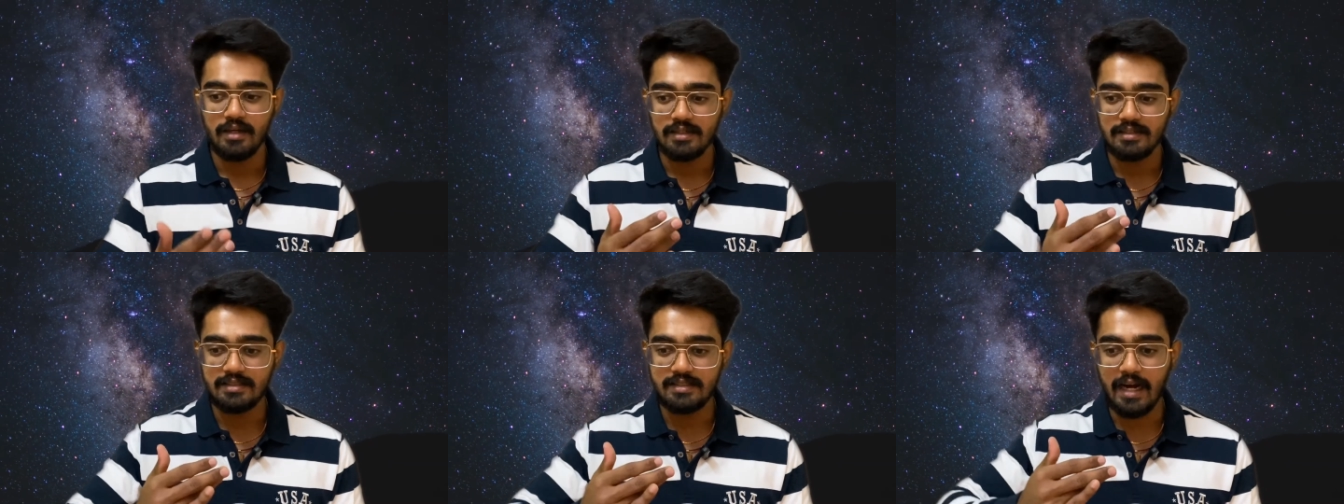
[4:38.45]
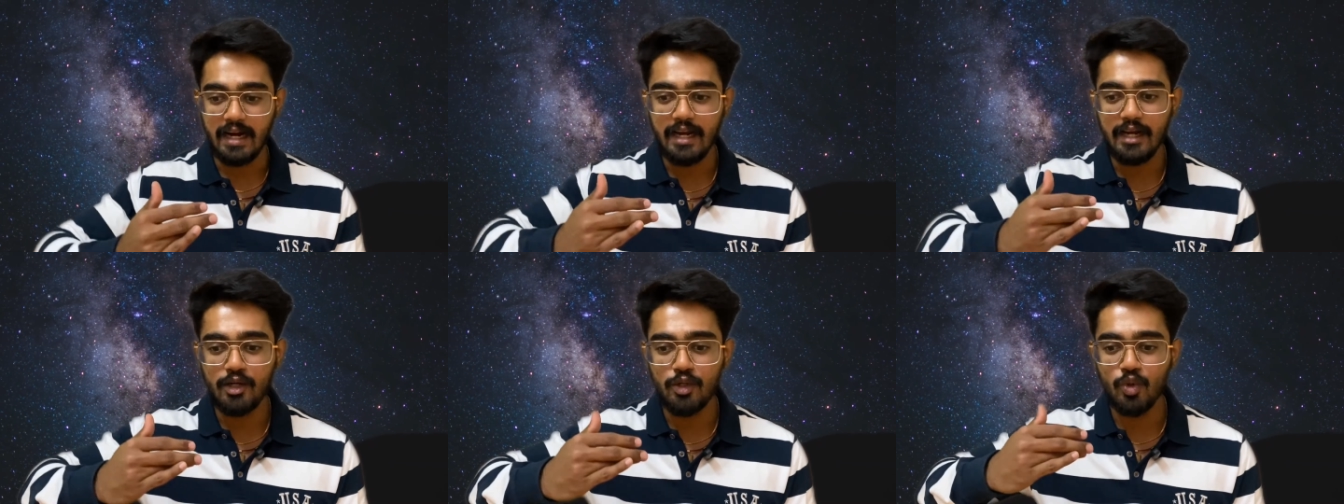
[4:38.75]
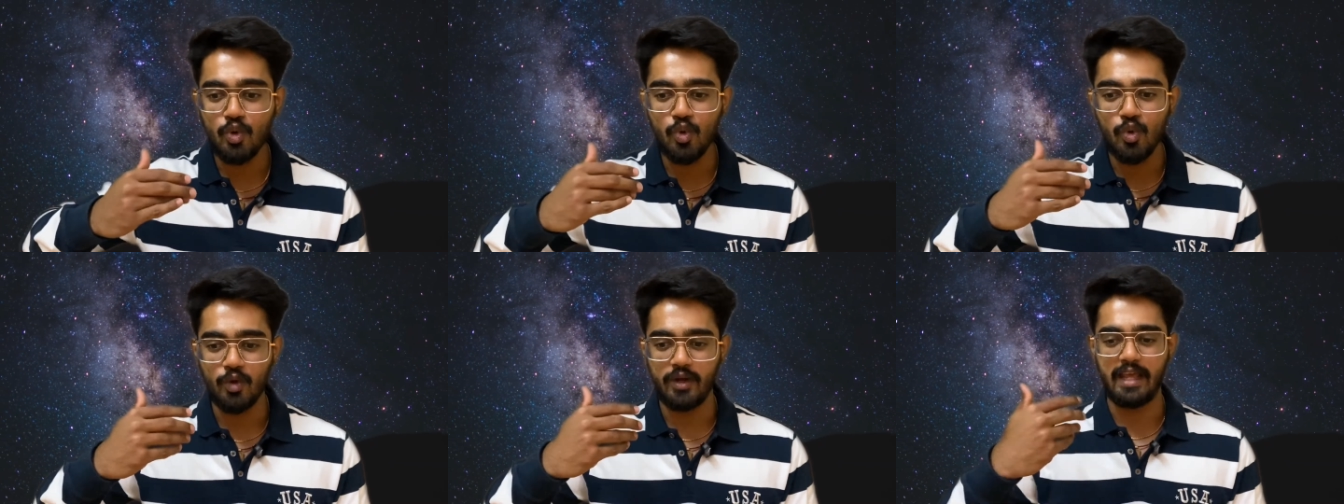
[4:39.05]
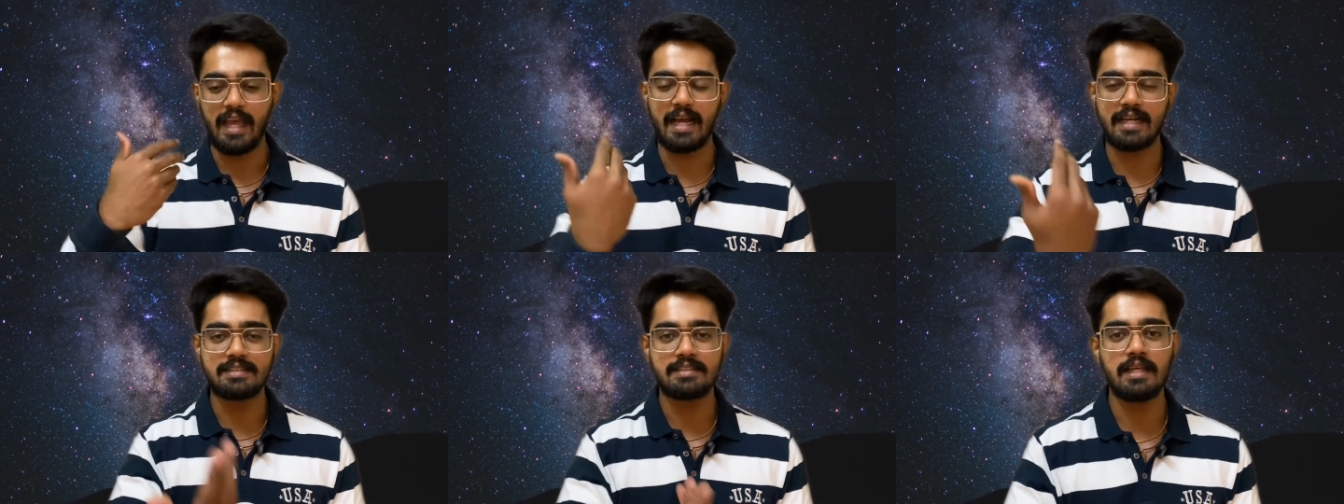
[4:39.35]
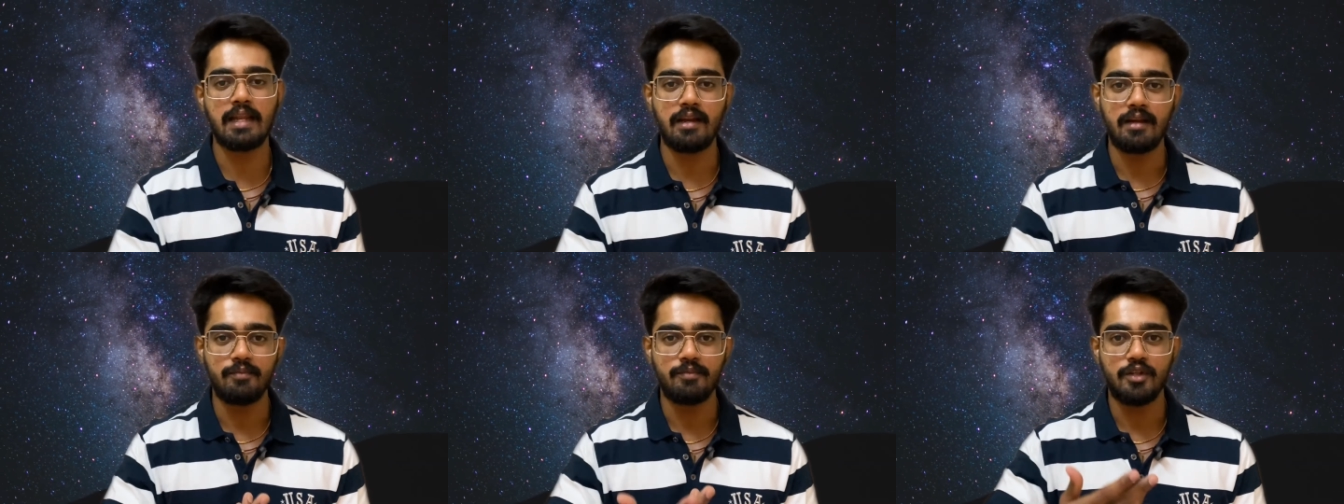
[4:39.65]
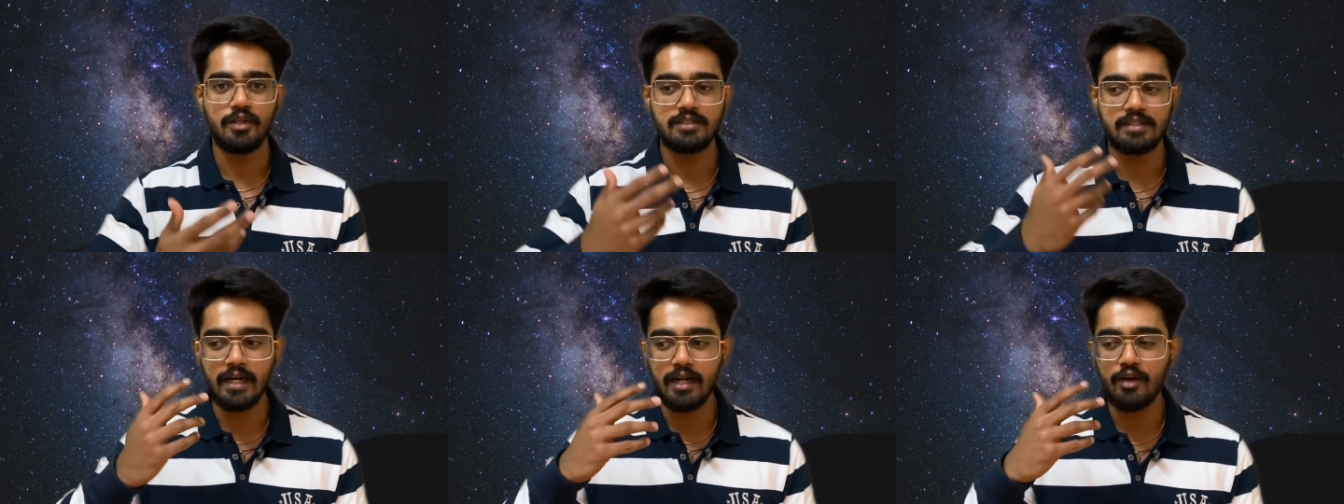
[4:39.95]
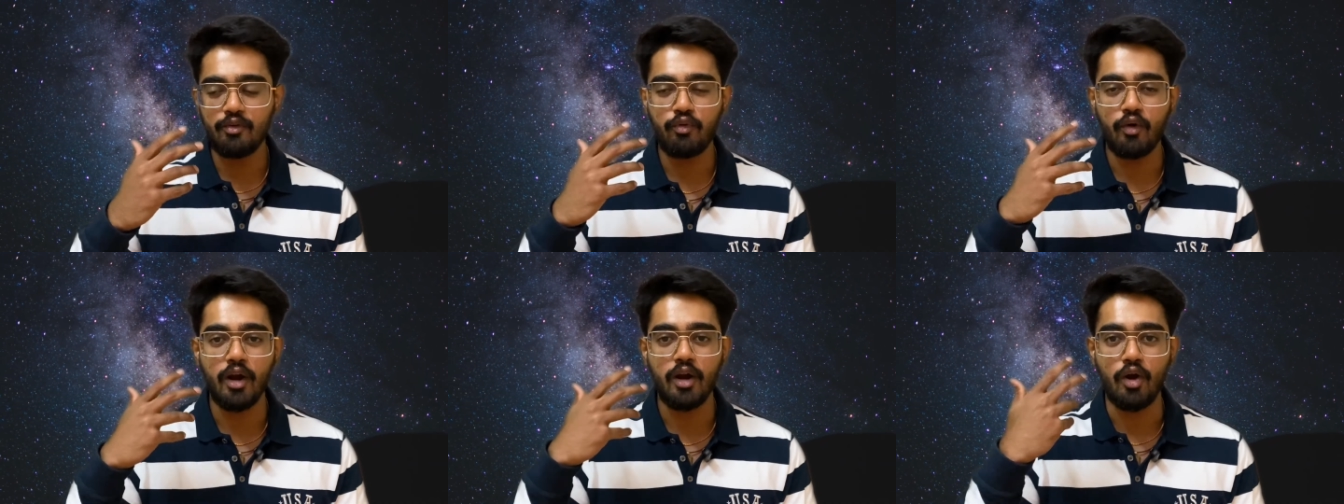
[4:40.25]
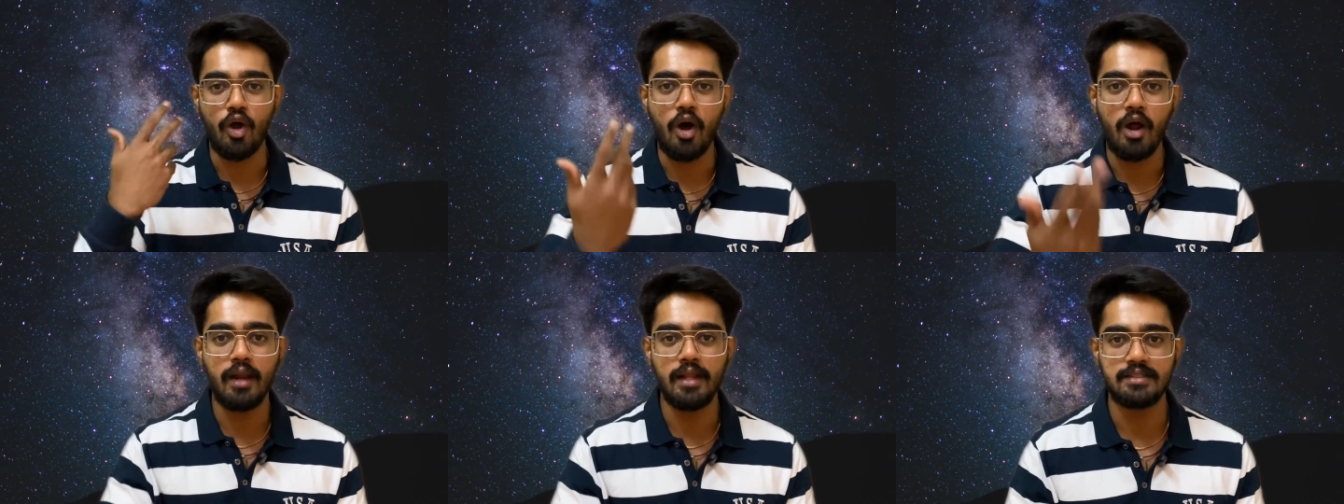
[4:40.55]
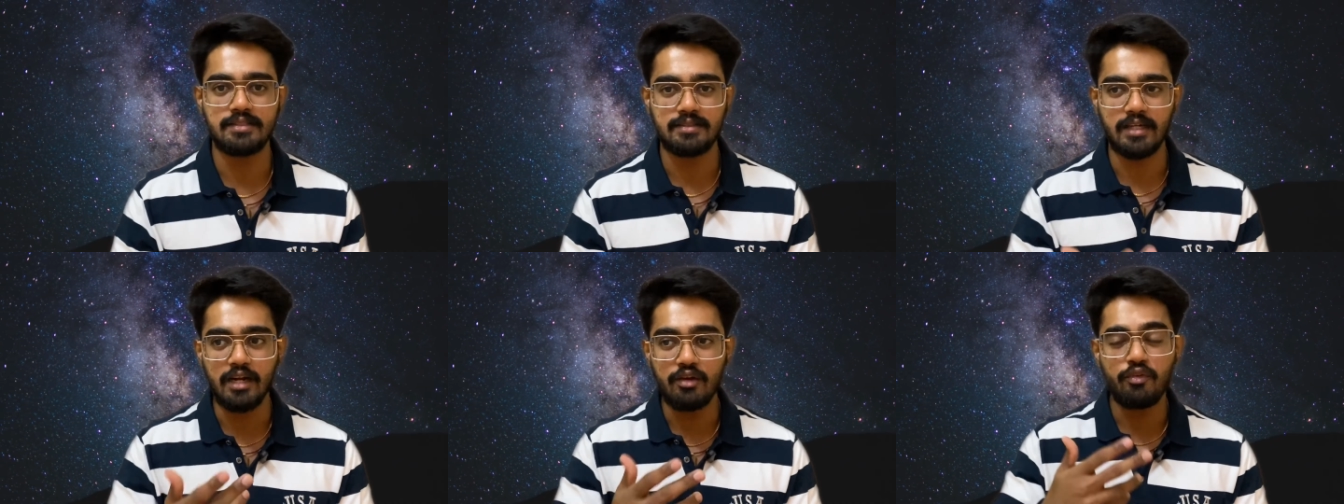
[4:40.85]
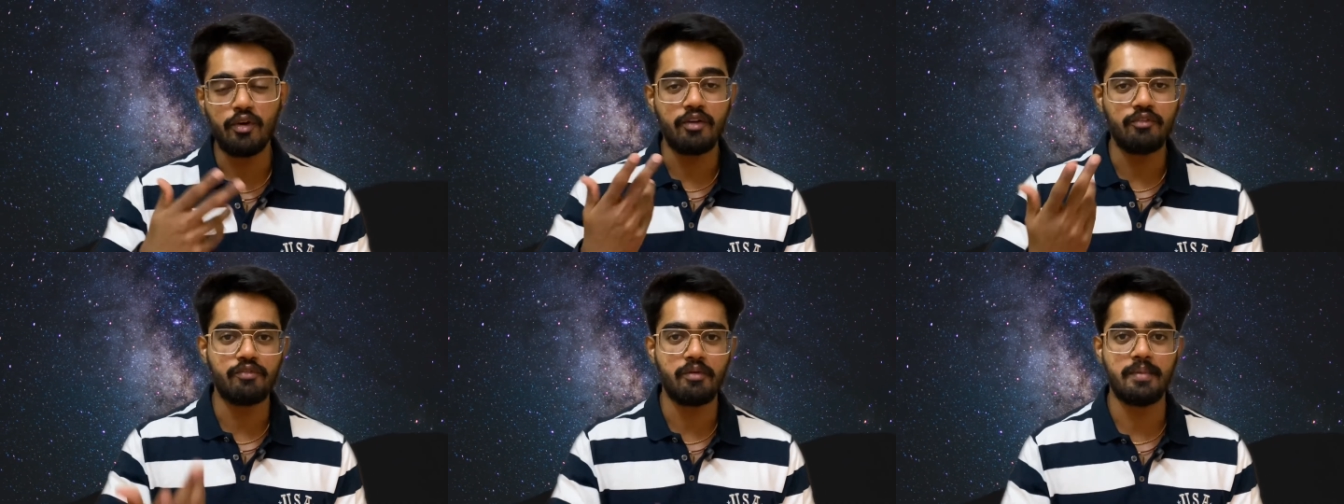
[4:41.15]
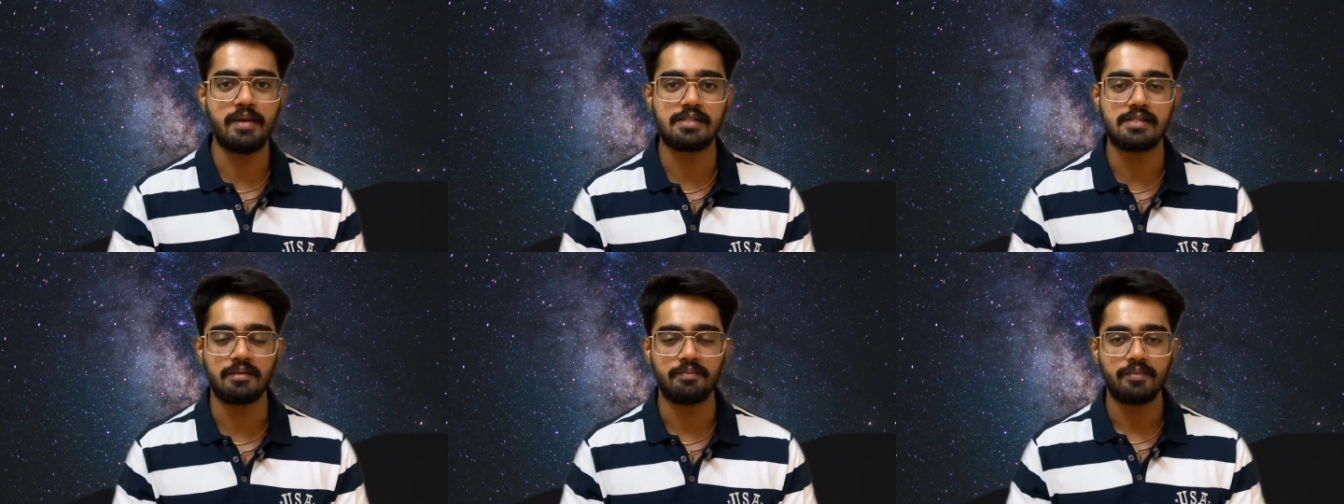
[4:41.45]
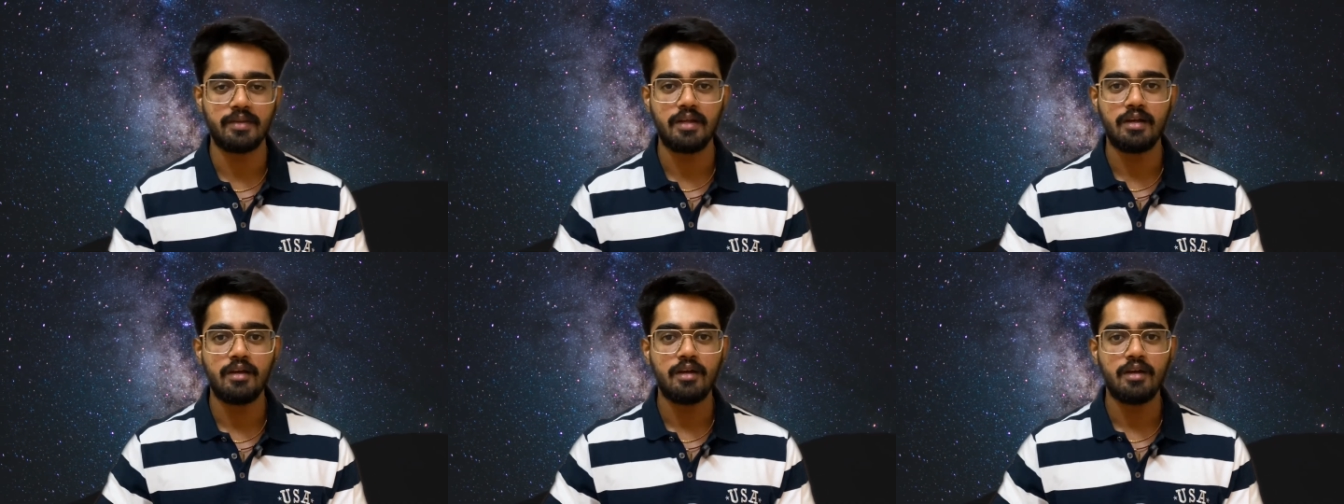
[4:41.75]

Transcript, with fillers: Study to excel. Study for knowledge. Study for information.